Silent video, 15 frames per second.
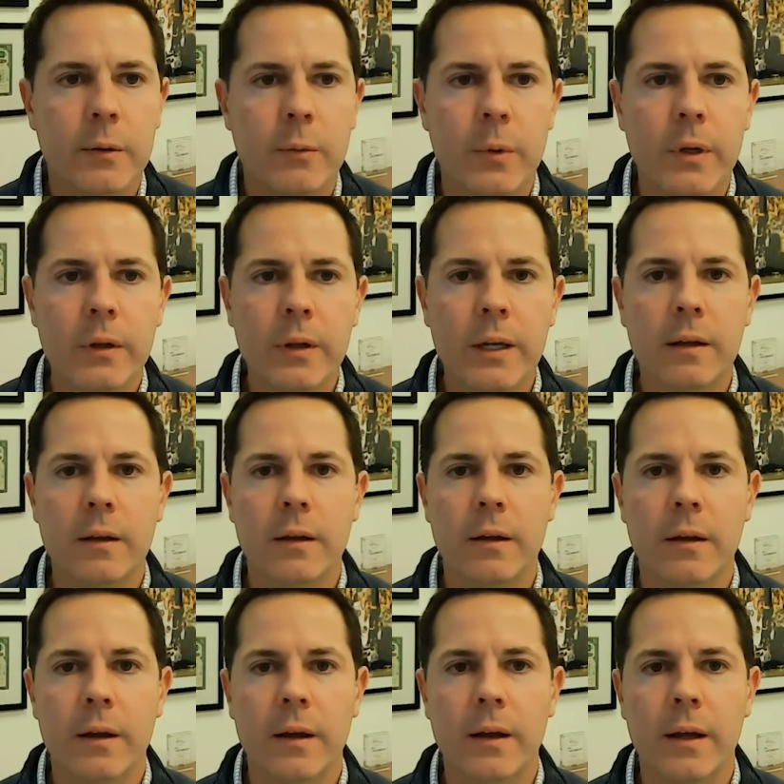really
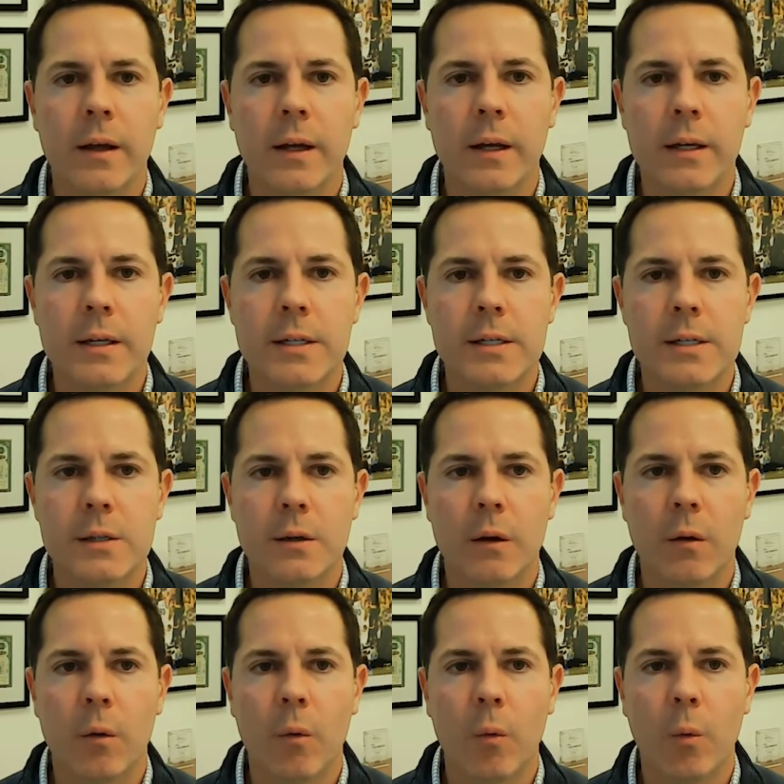is
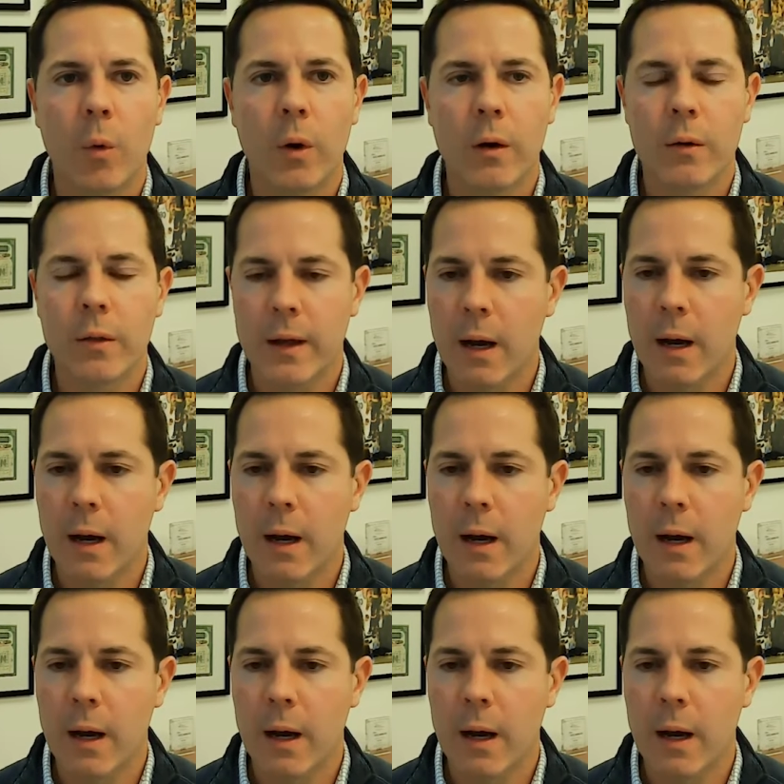where the